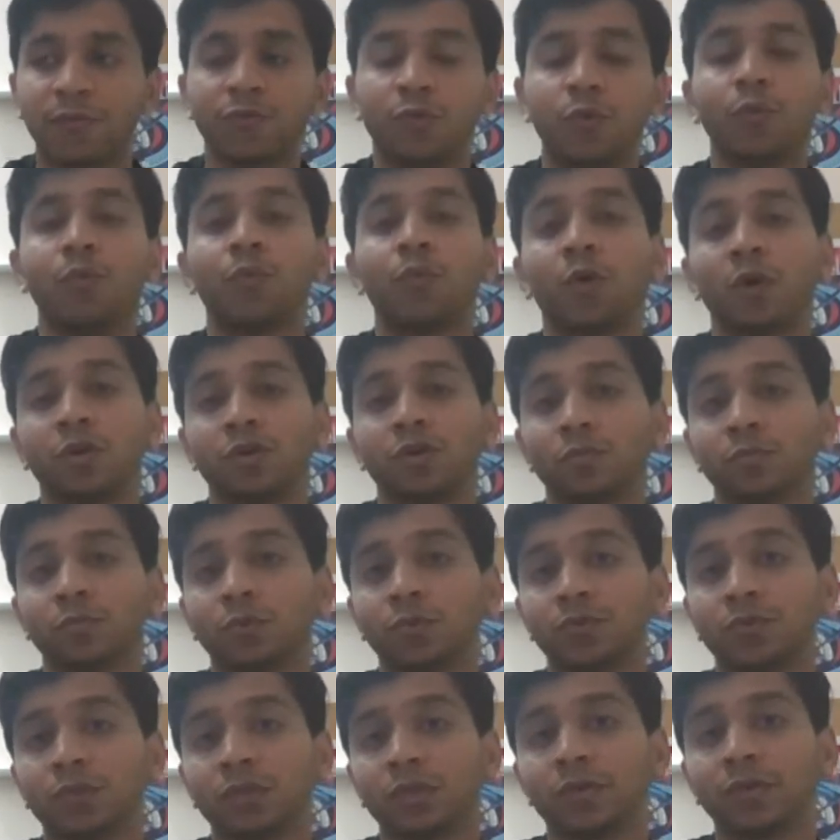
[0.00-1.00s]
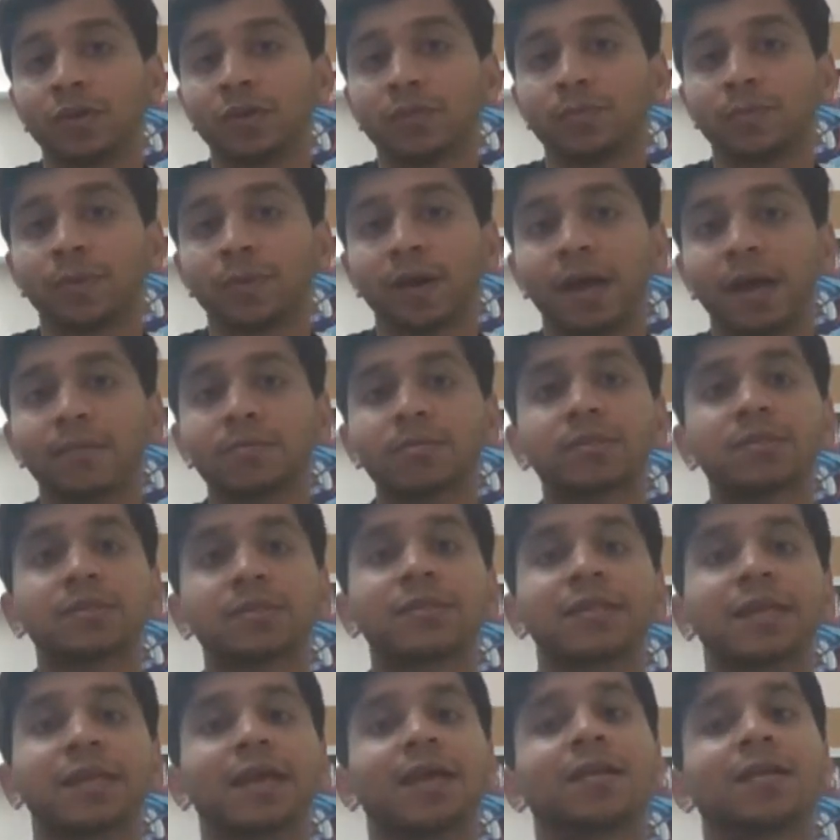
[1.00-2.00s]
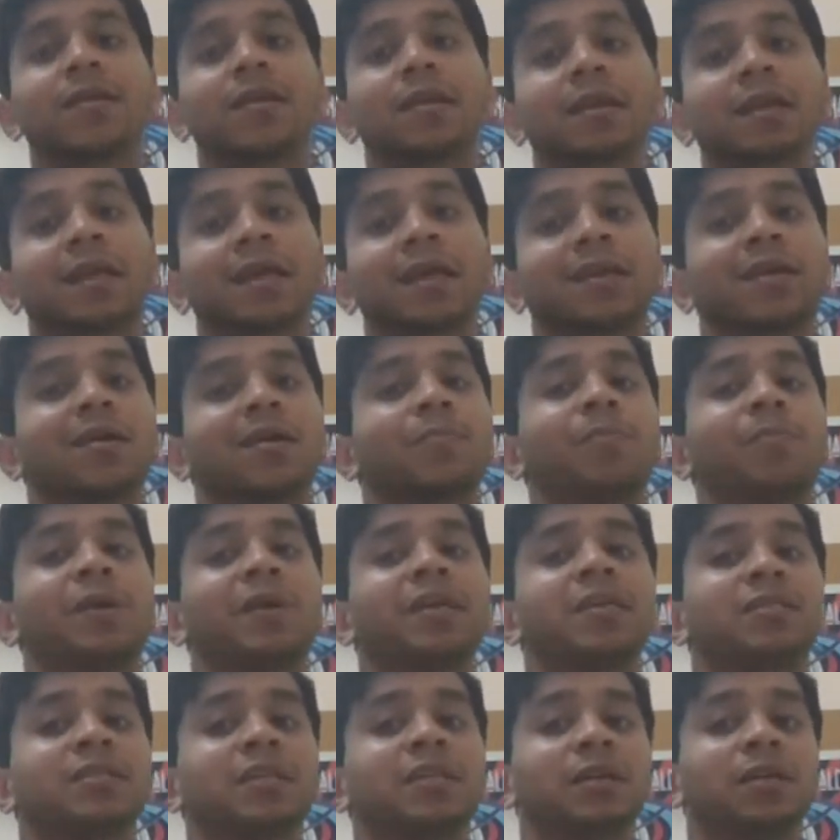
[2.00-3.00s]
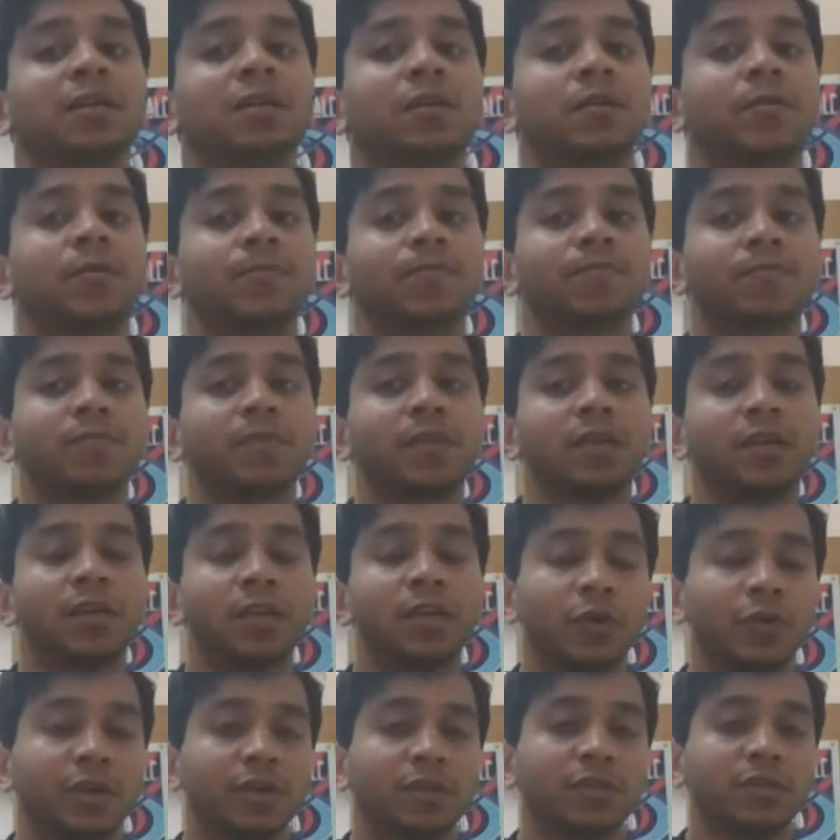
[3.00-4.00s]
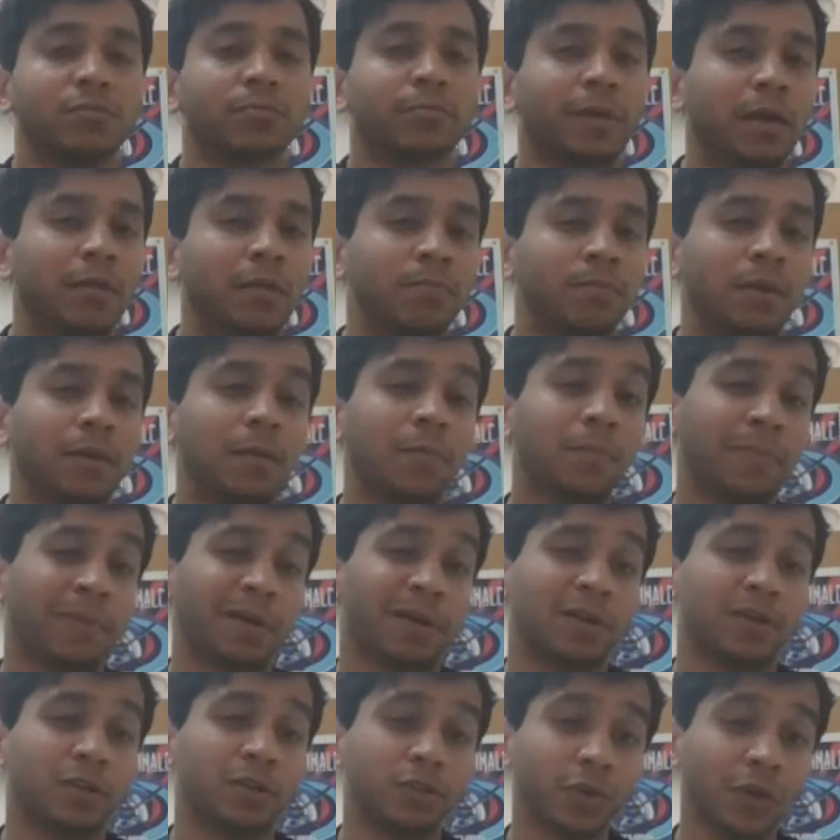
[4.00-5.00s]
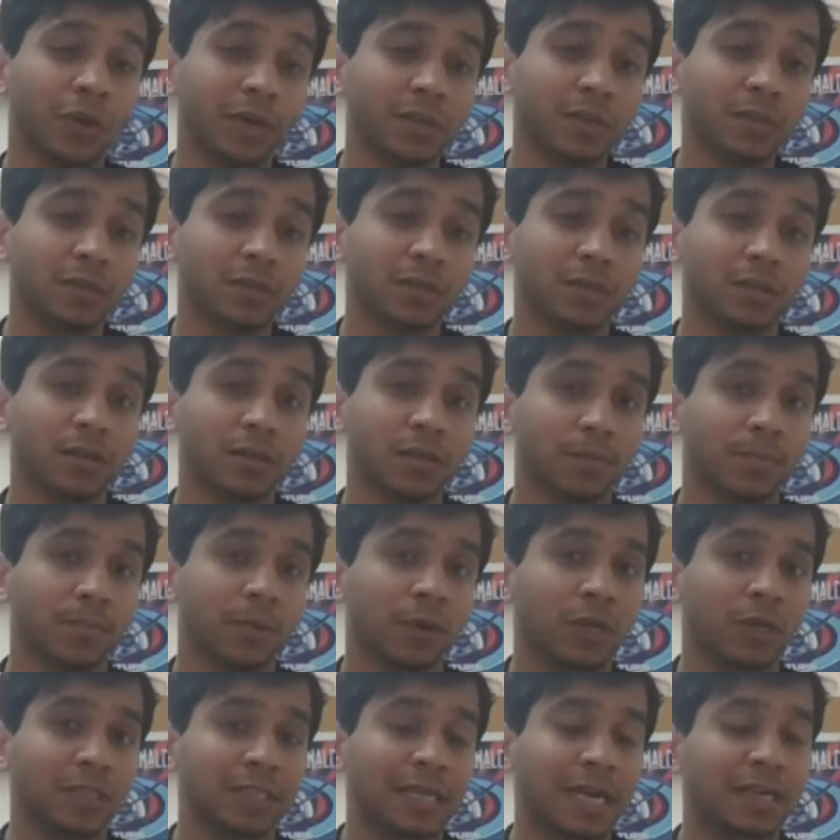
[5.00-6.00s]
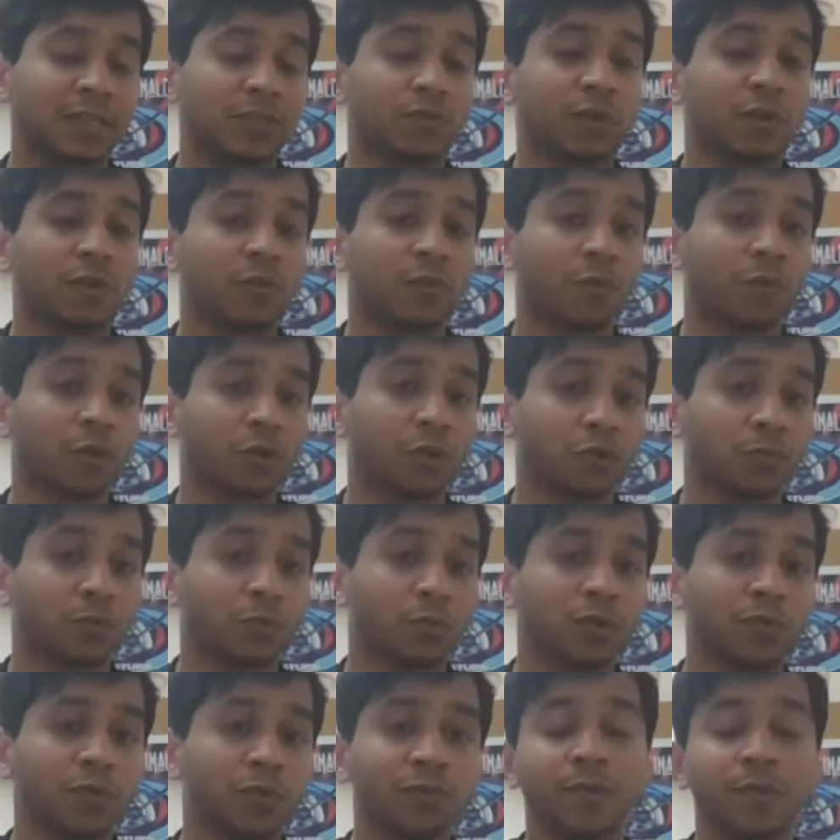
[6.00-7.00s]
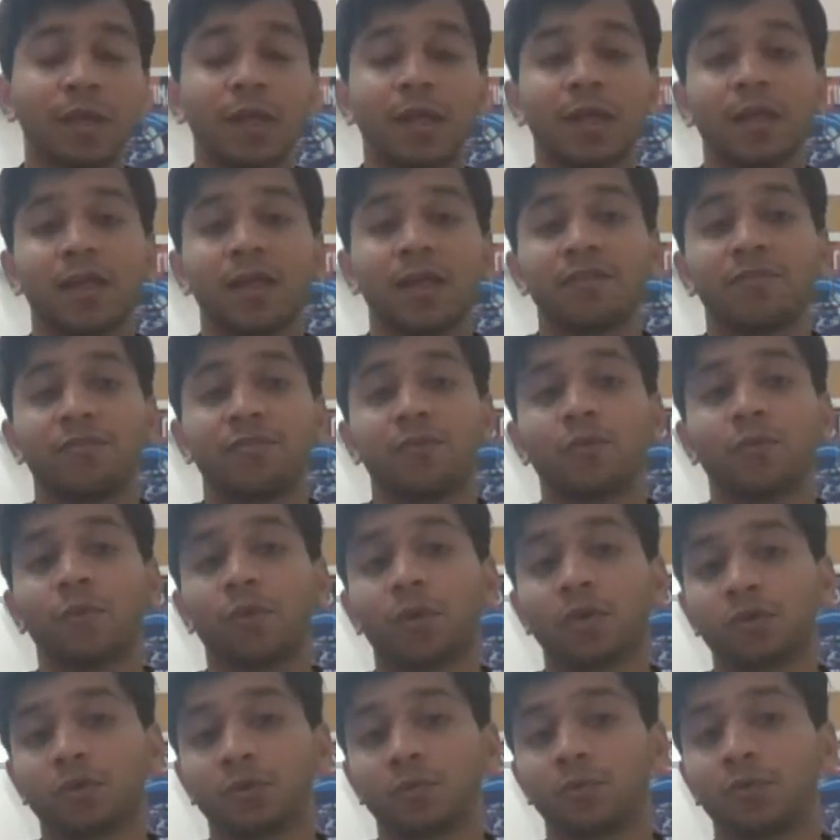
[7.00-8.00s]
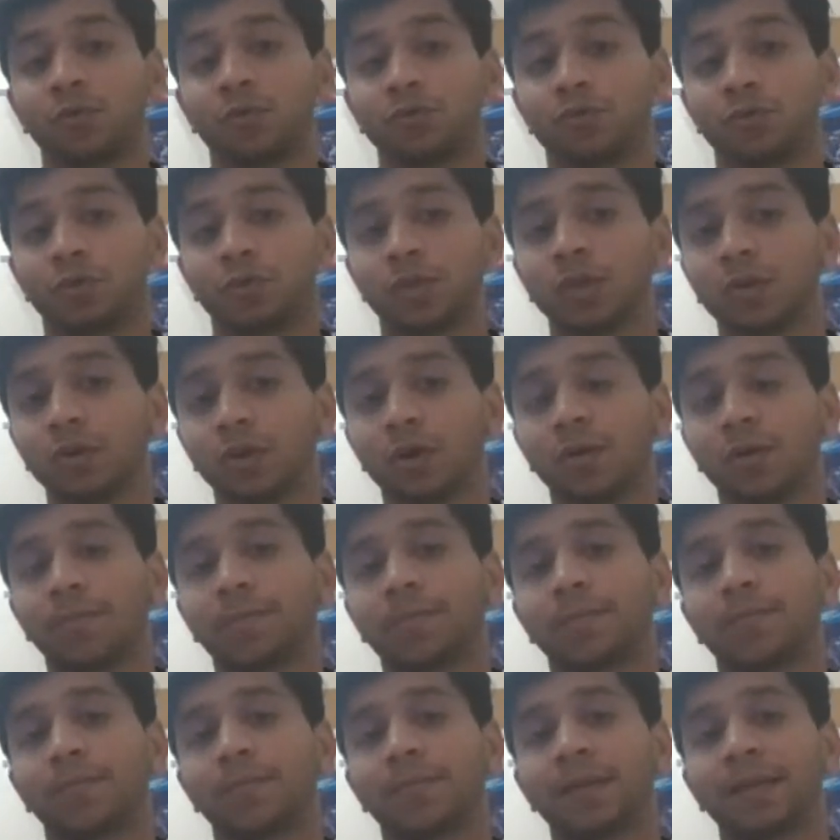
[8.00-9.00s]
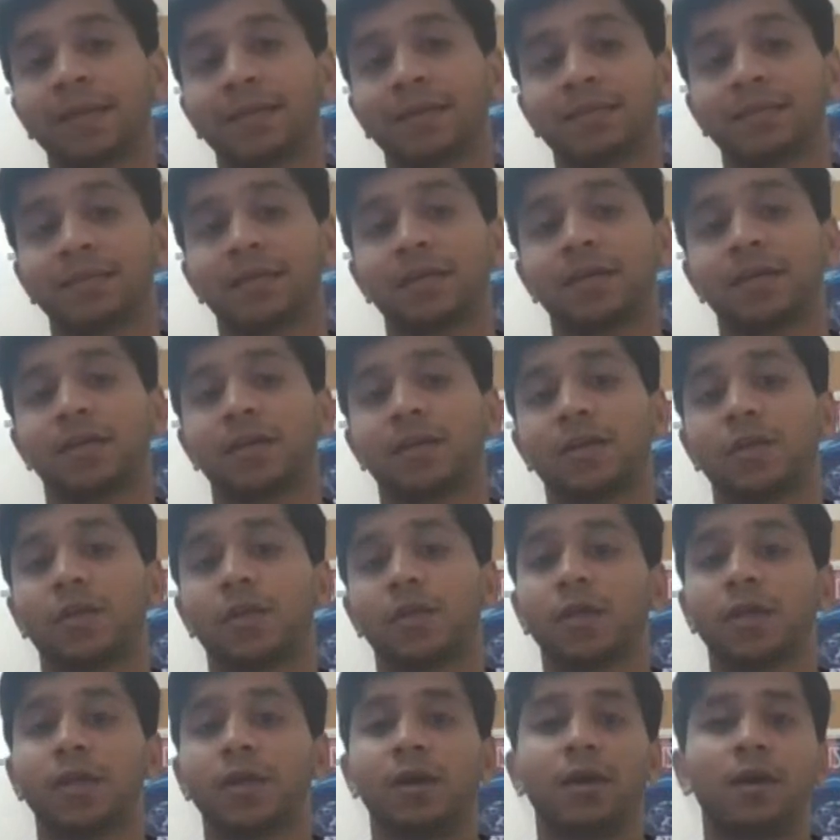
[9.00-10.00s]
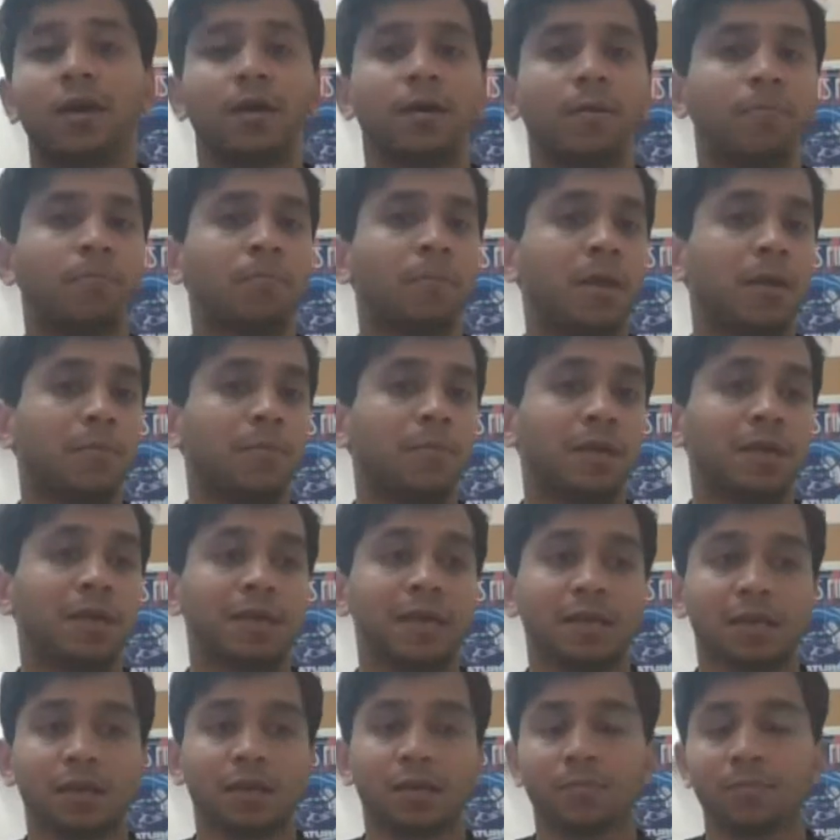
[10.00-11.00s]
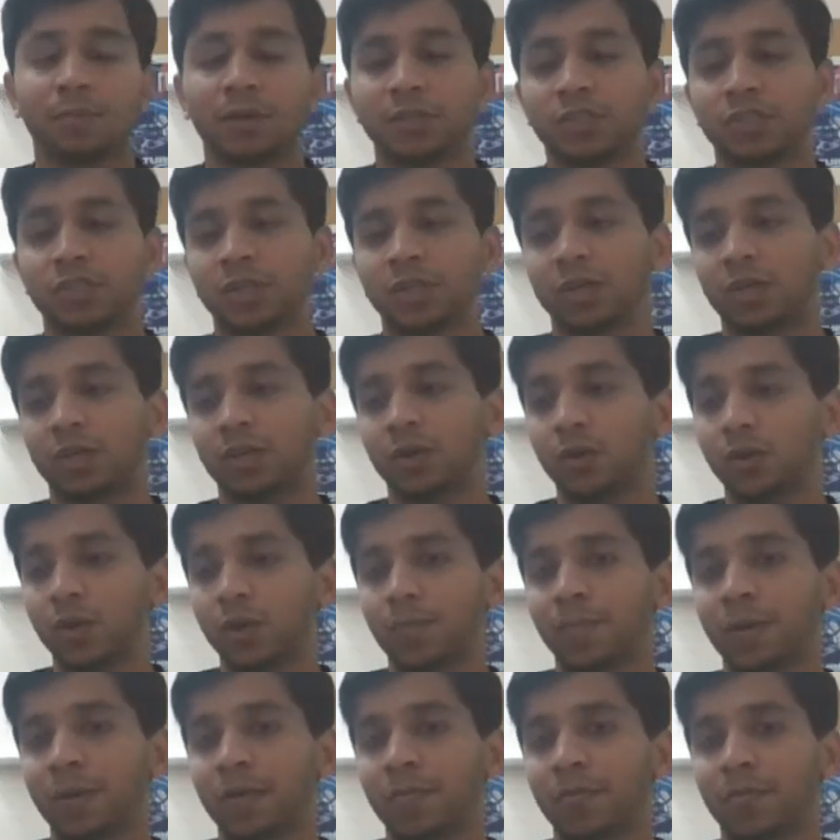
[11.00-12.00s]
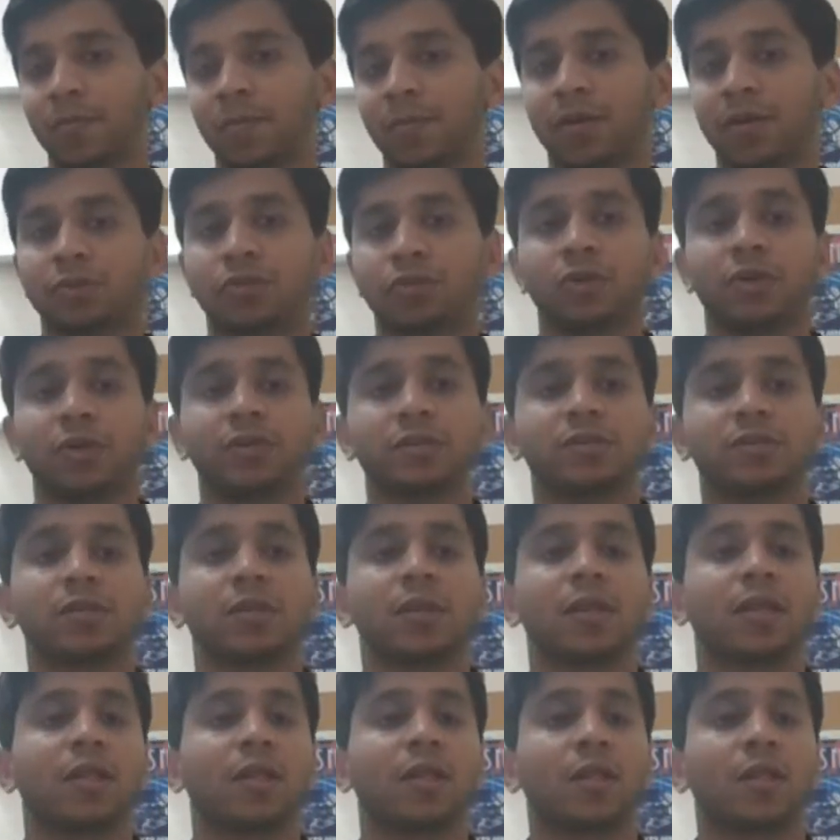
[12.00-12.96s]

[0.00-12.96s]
If you want to move to US, perhaps then getting a PhD in US might be a better choice because that's where you want to move. If you want to move to Europe, let's say, uh, maybe getting a PhD in Europe might be a better choice.